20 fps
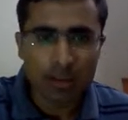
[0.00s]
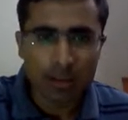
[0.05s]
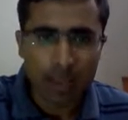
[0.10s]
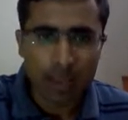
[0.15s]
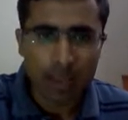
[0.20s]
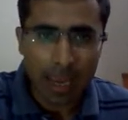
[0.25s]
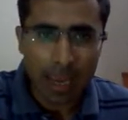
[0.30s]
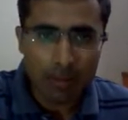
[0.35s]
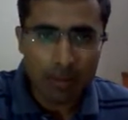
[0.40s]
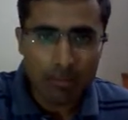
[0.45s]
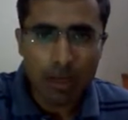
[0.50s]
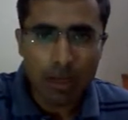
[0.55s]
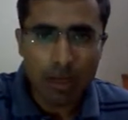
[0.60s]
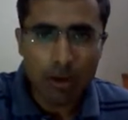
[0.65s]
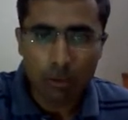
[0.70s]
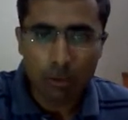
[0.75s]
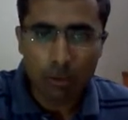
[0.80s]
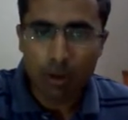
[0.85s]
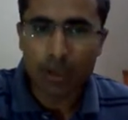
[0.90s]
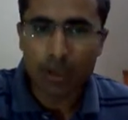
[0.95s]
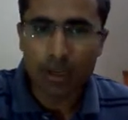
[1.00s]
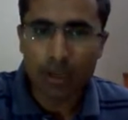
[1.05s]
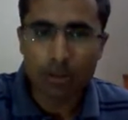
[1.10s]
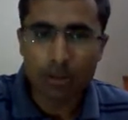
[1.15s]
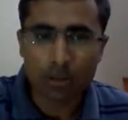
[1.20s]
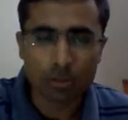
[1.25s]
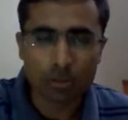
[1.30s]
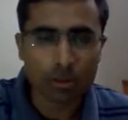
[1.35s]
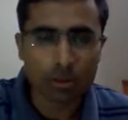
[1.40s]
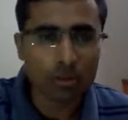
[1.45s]
can be
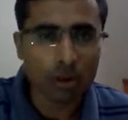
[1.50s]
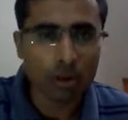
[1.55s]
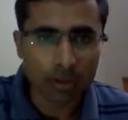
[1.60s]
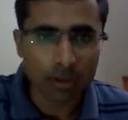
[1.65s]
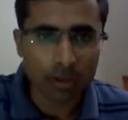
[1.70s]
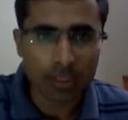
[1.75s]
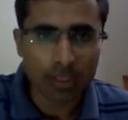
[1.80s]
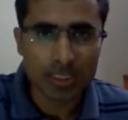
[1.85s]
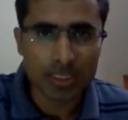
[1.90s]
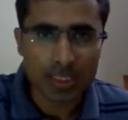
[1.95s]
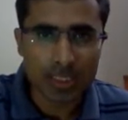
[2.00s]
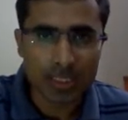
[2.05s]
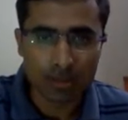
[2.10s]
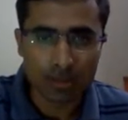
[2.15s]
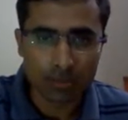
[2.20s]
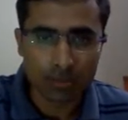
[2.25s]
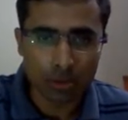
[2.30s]
located through the coordinate system.